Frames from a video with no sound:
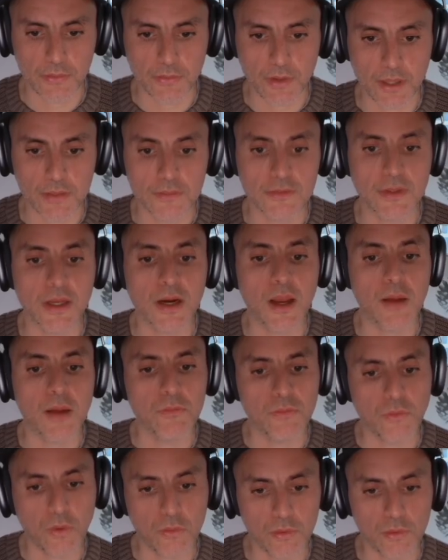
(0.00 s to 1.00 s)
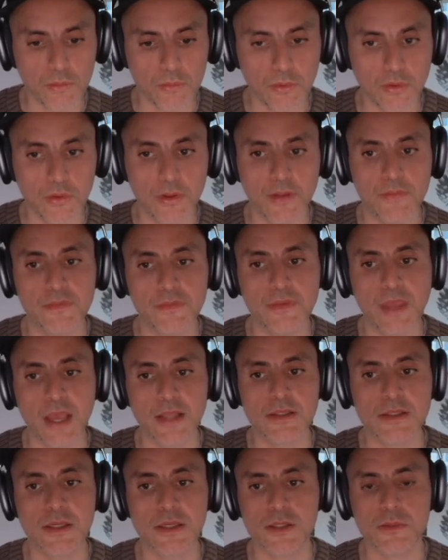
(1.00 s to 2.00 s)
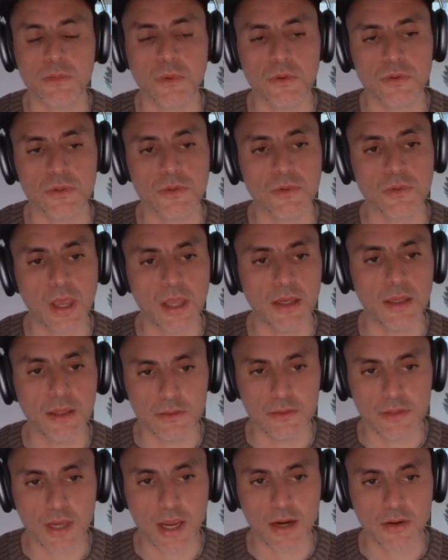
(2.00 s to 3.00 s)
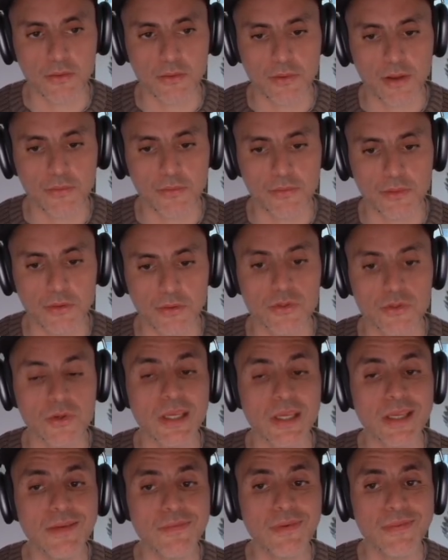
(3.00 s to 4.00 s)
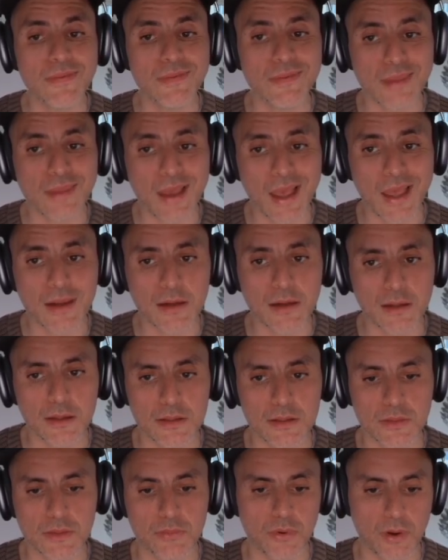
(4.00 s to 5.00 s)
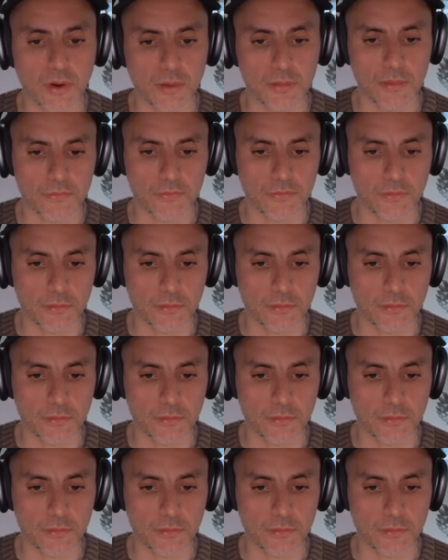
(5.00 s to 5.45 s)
right? Then I'm vulnerable, and that's exposed to any attacker out there. So even that is a problem for